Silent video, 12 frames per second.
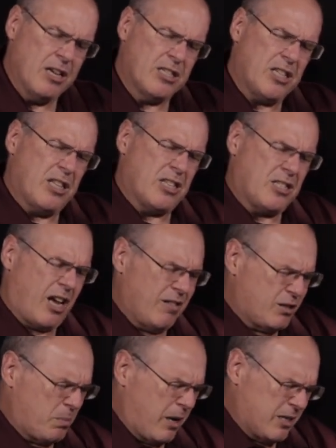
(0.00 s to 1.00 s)
See, the
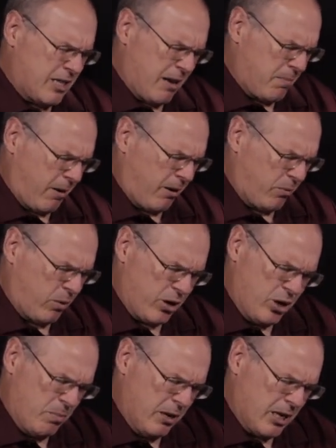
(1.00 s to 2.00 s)
soft spot is that part where
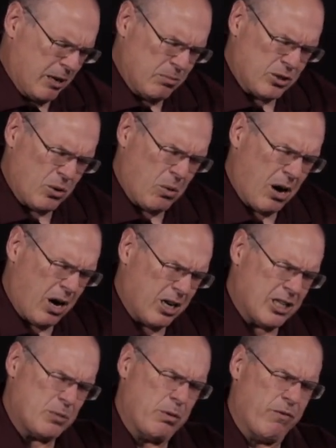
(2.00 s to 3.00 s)
you become so
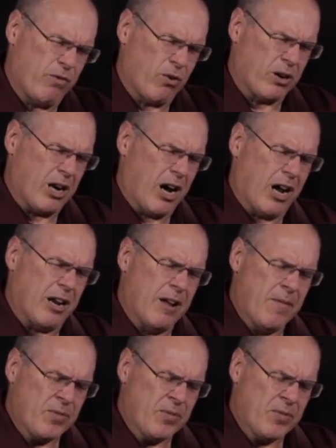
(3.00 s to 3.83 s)
honest before God